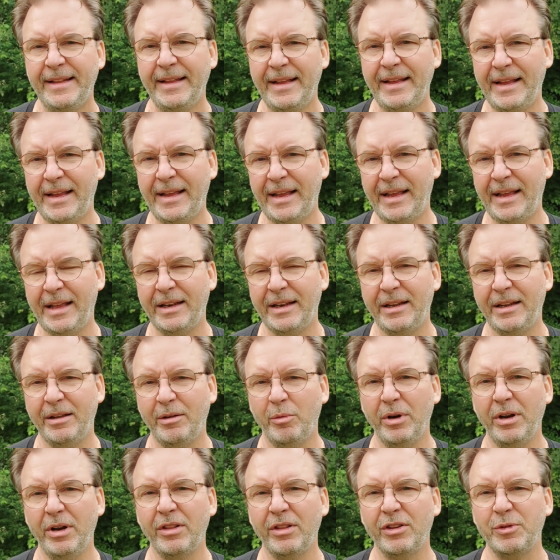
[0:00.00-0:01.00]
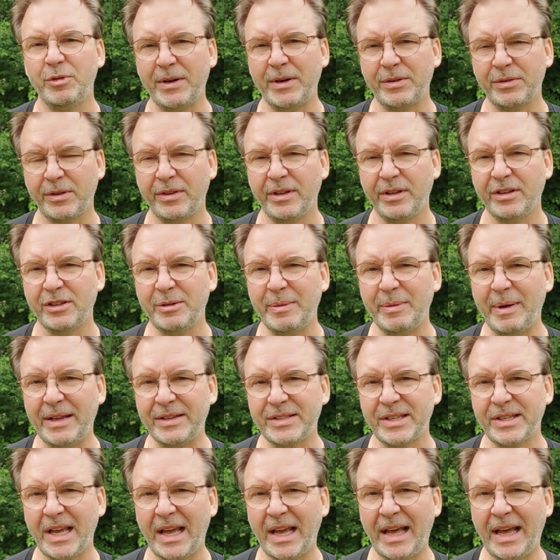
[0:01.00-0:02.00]
And one of the special things about
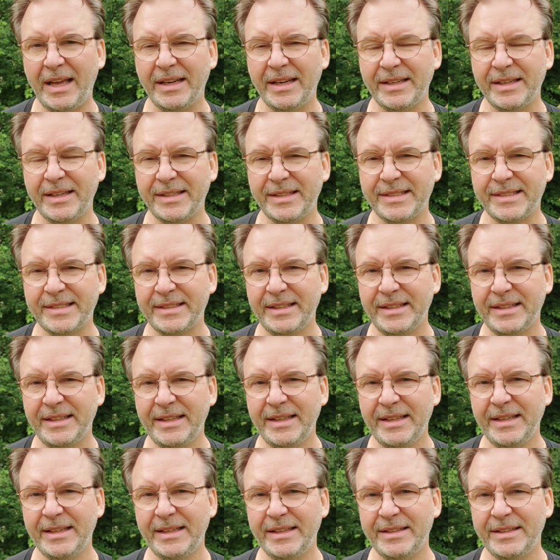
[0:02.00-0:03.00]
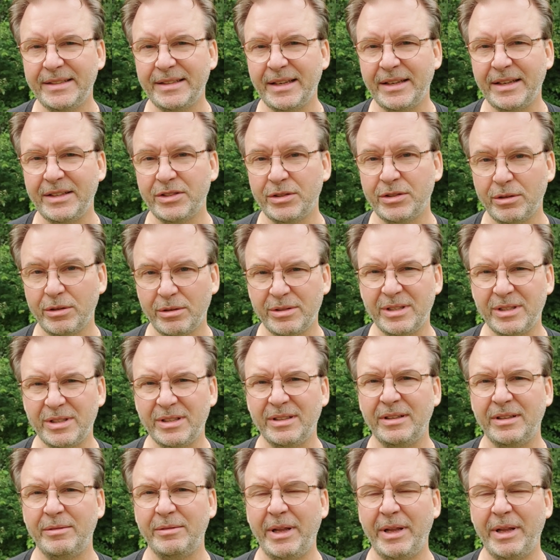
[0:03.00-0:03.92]
Scott is he is a surgeon,